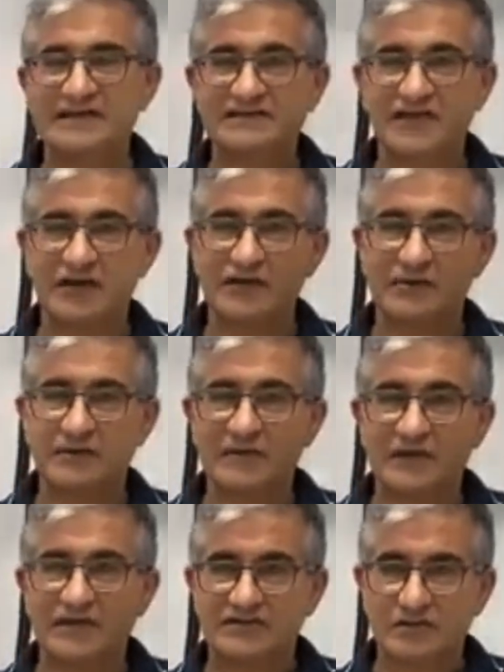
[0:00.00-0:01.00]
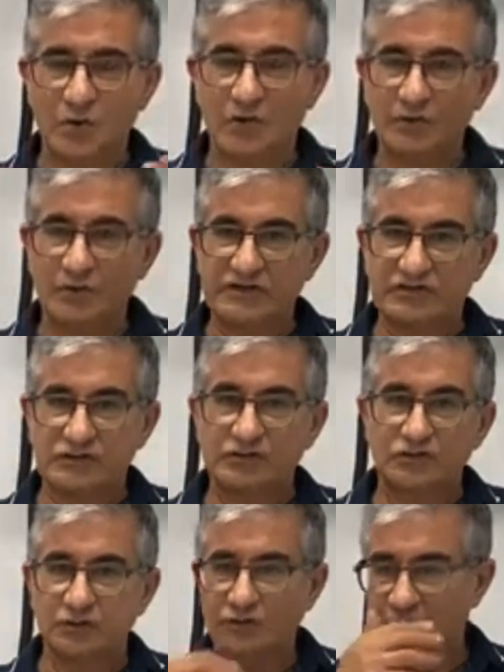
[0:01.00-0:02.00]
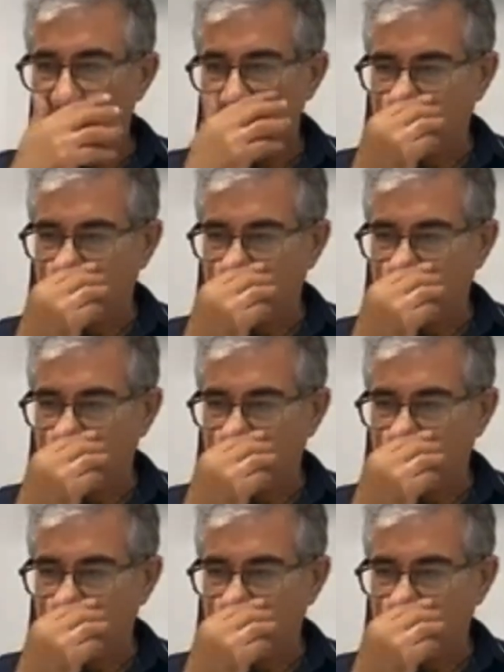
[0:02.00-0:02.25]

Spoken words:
So what we do,